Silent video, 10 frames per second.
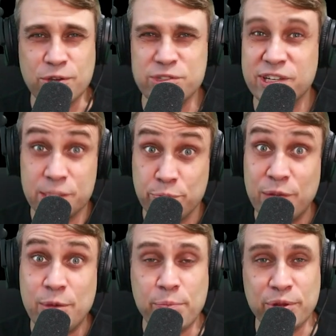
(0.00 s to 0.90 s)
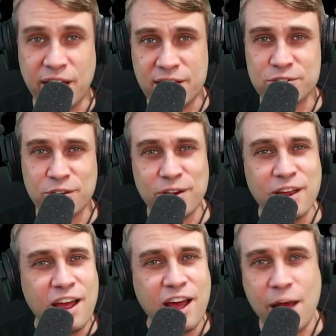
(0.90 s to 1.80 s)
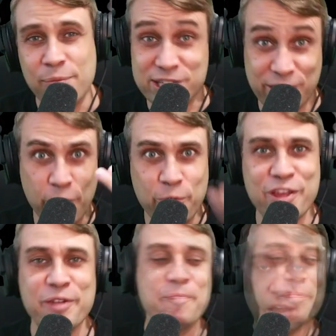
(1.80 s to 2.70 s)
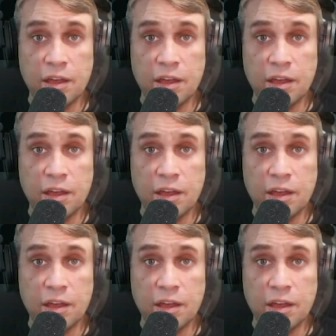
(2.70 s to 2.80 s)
Hostinger's premium plan. So let's get on with it.